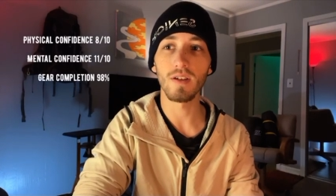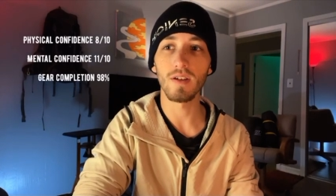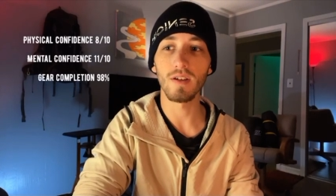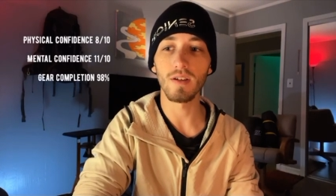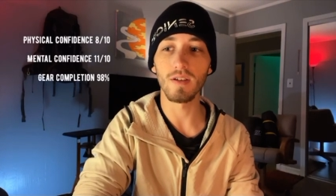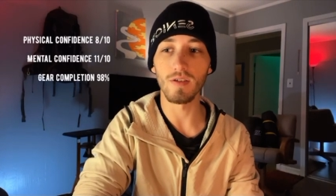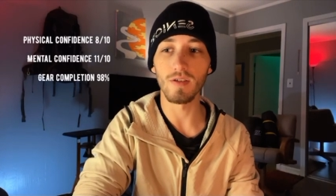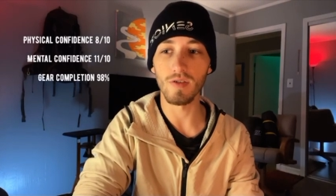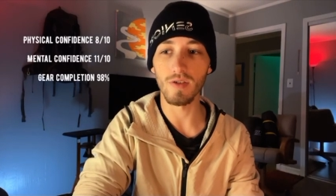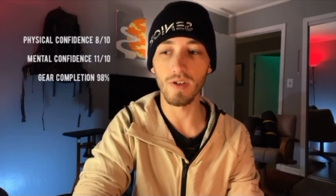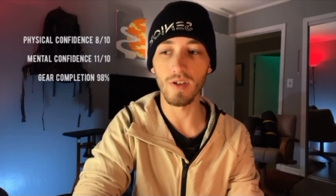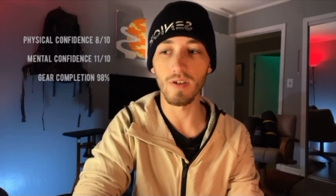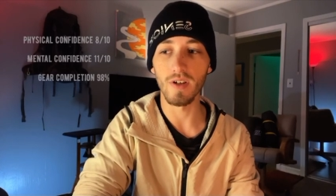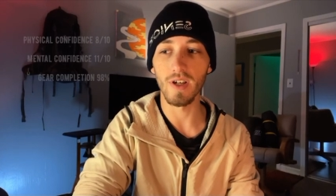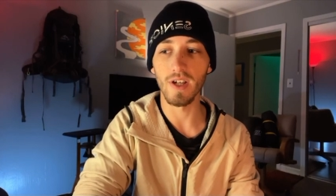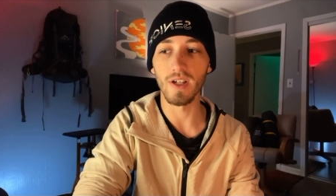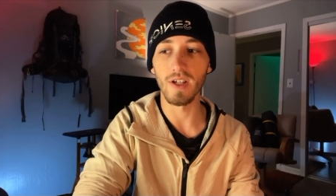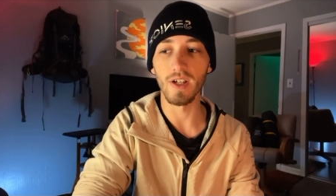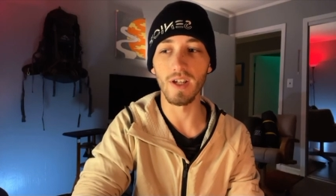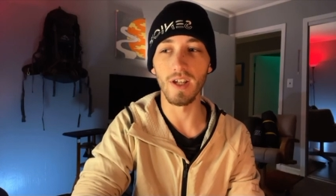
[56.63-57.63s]
the
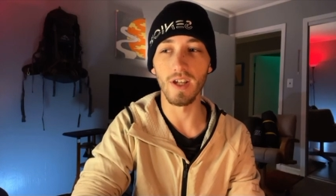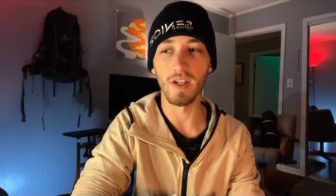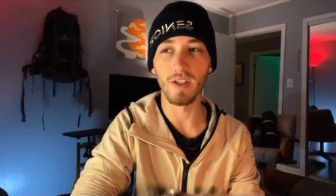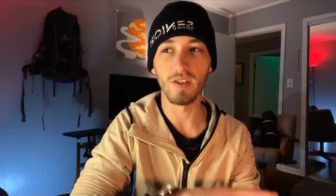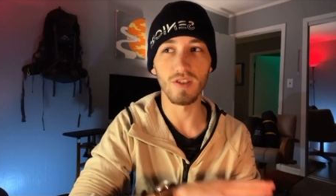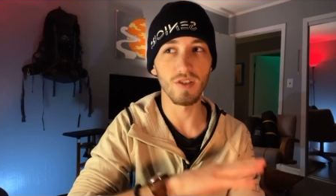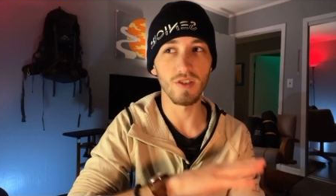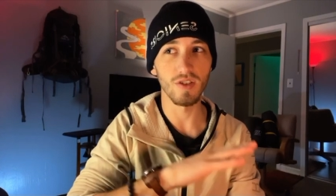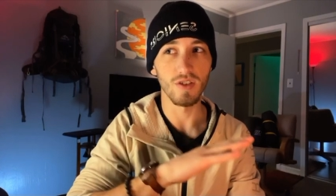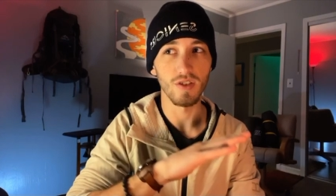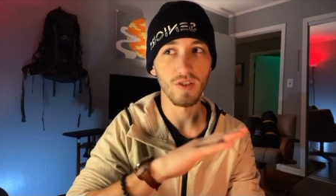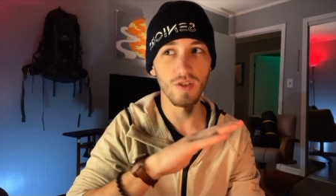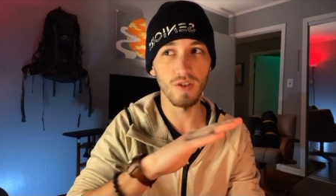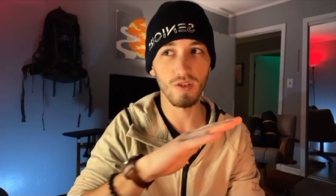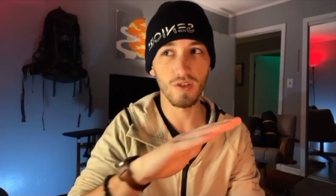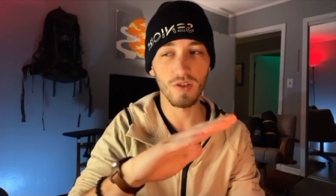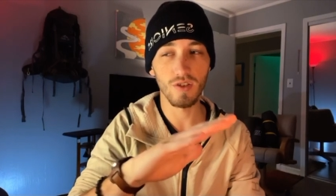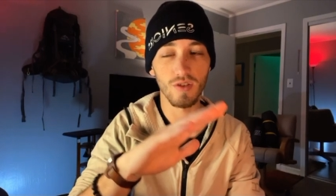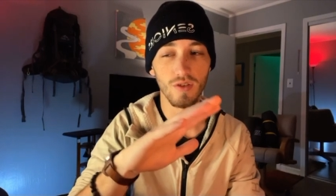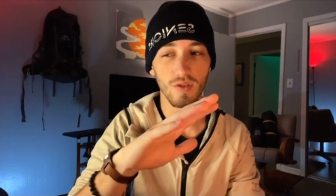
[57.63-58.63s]
trailhead and get this
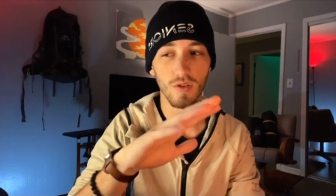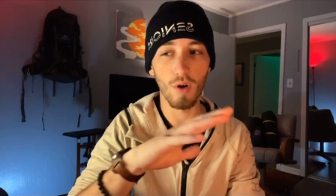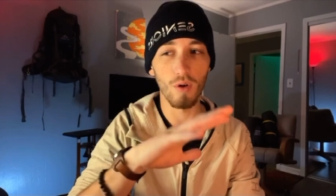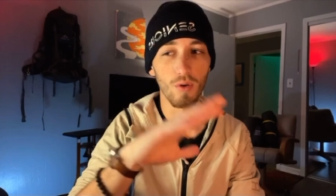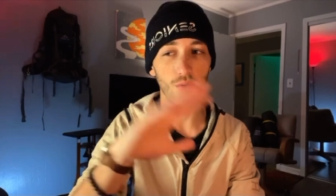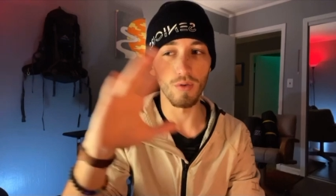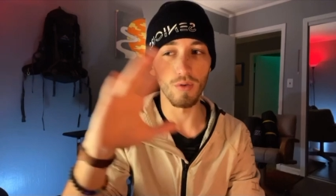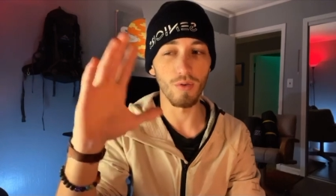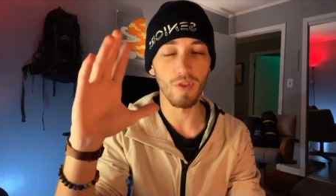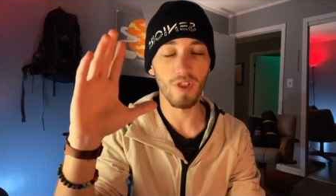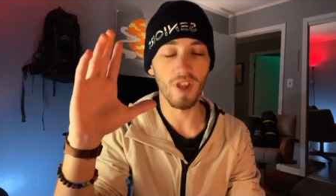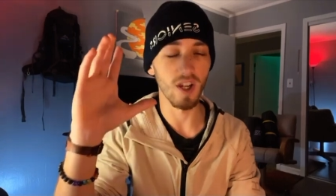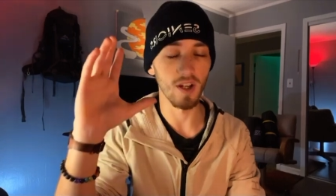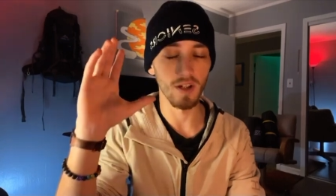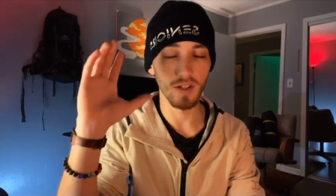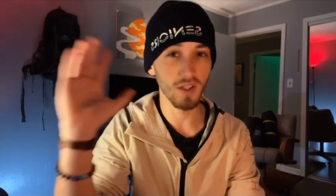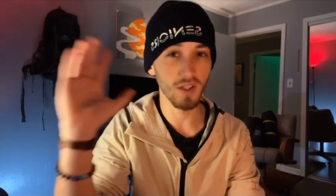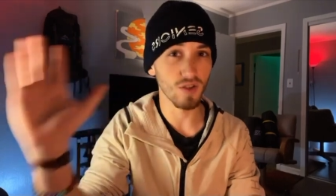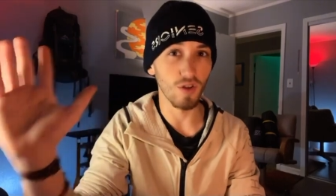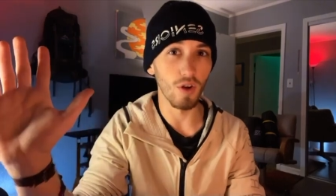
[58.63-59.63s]
whole thing
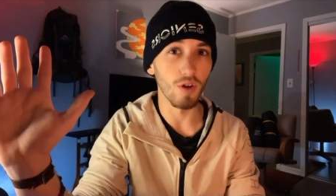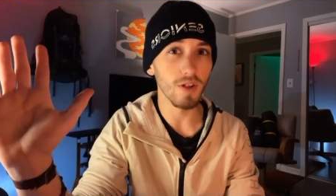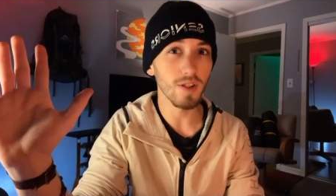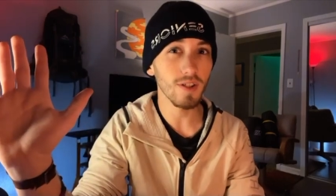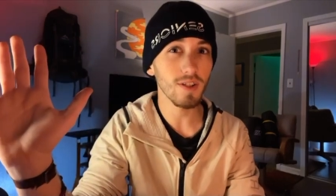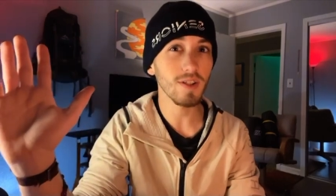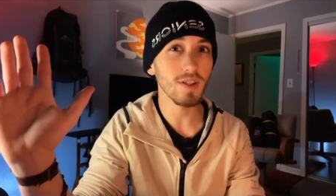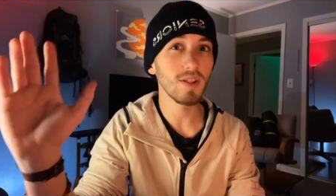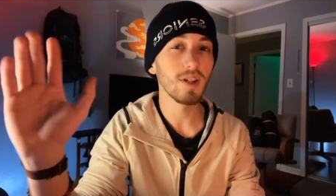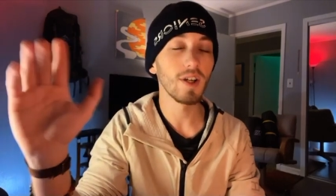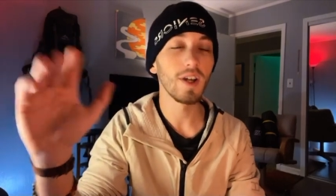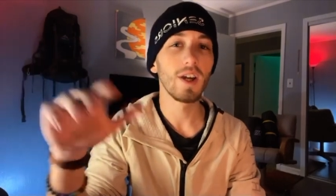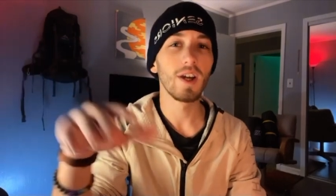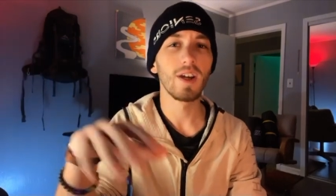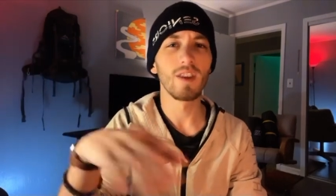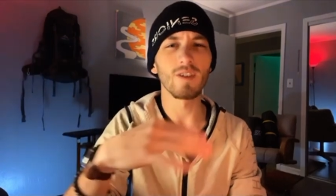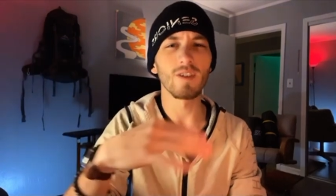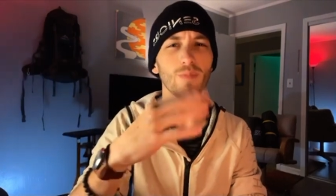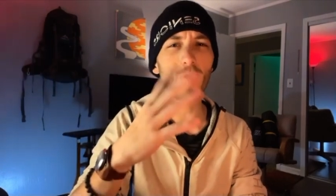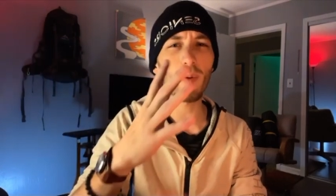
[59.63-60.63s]
started.
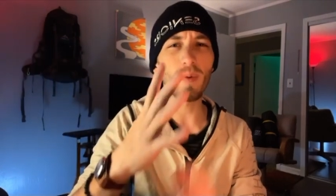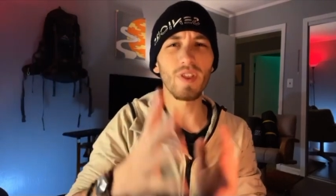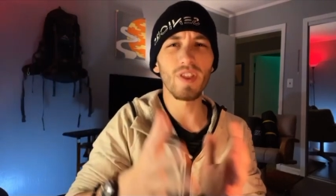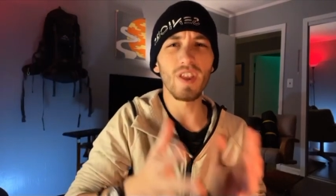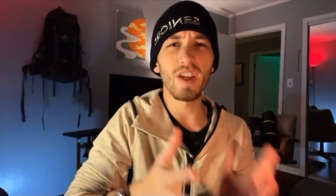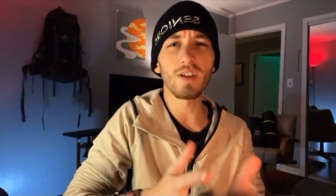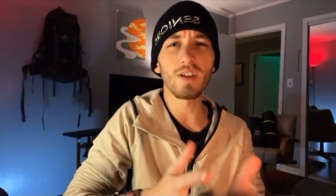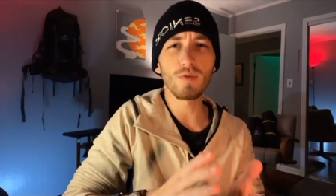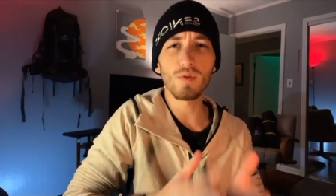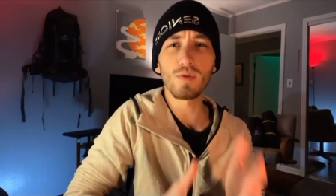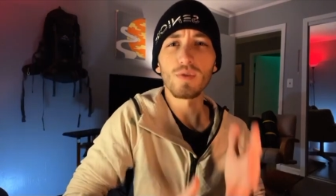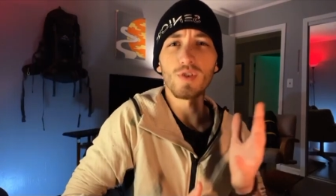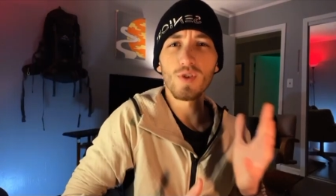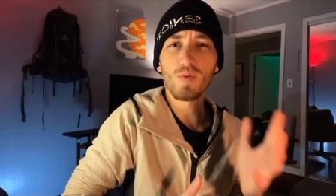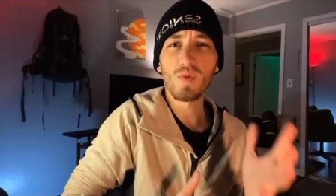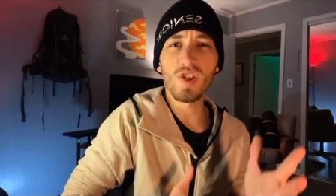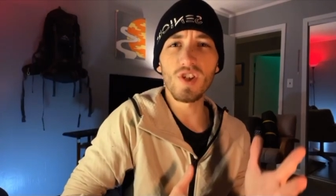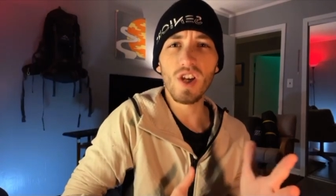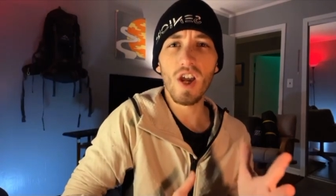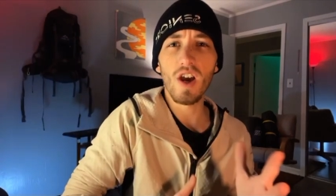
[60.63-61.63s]
There's probably things we'll
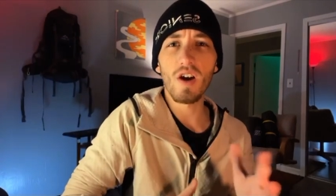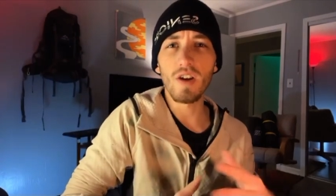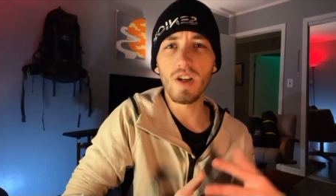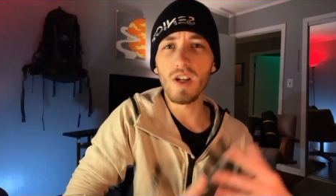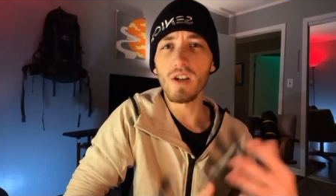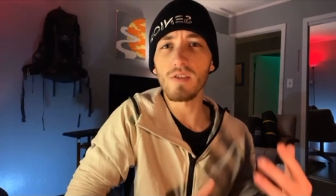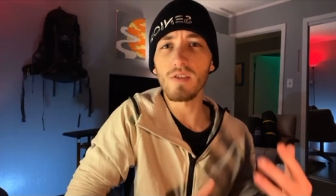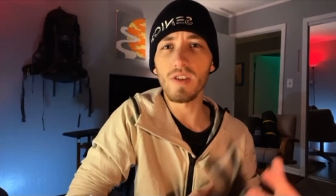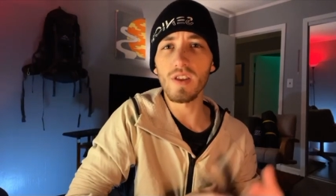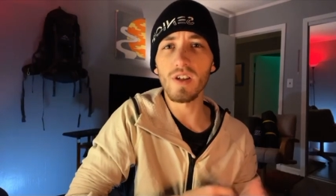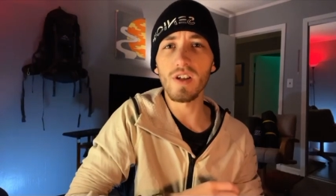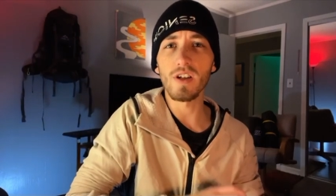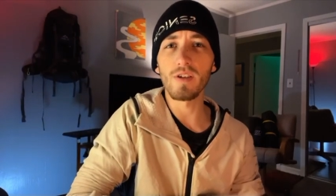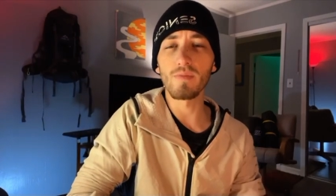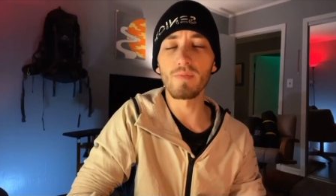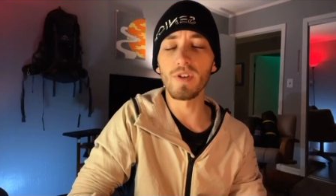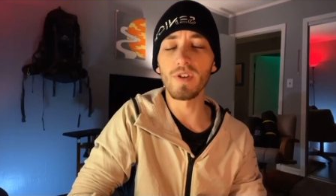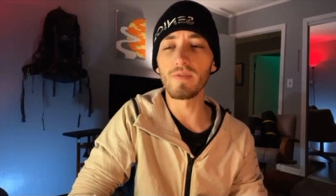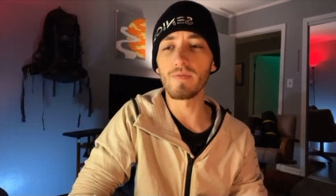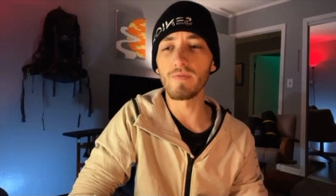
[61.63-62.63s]
switch out here and there,
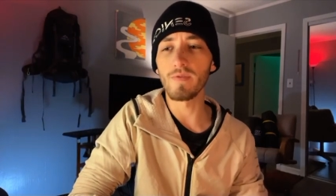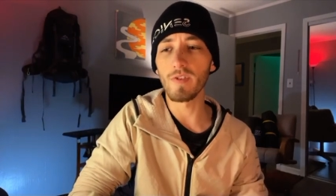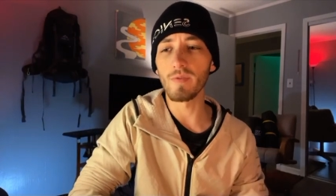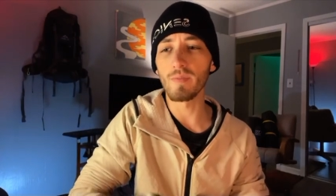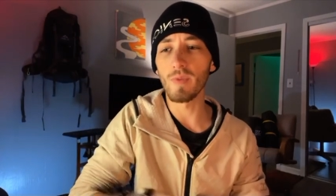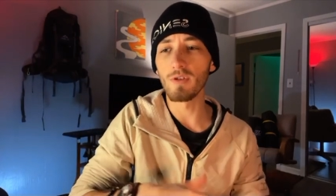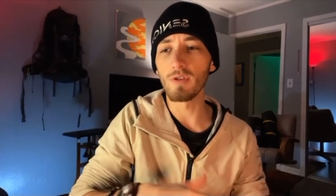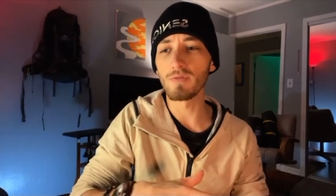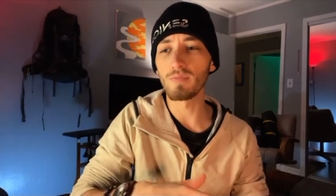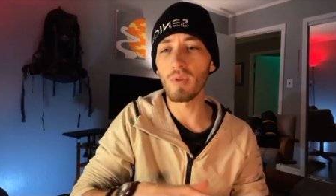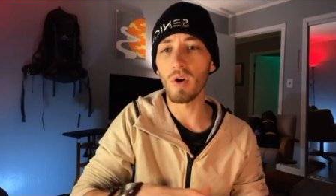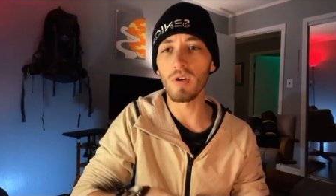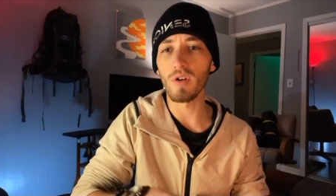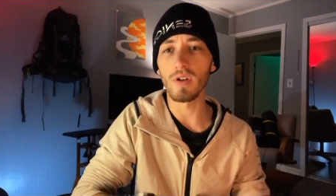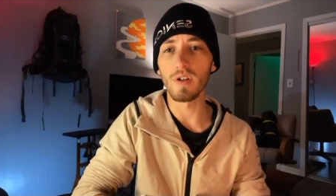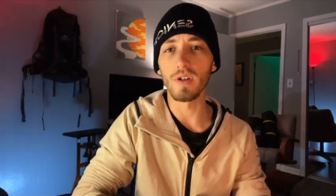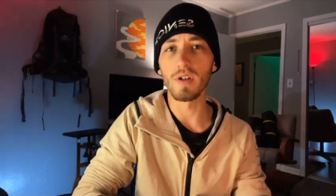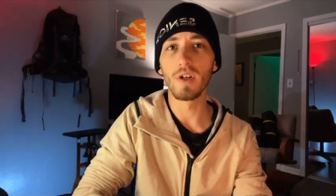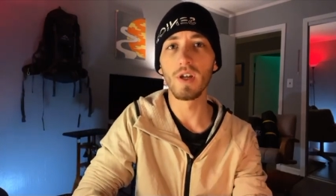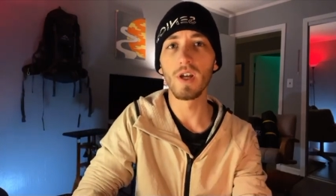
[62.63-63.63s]
but for the most part,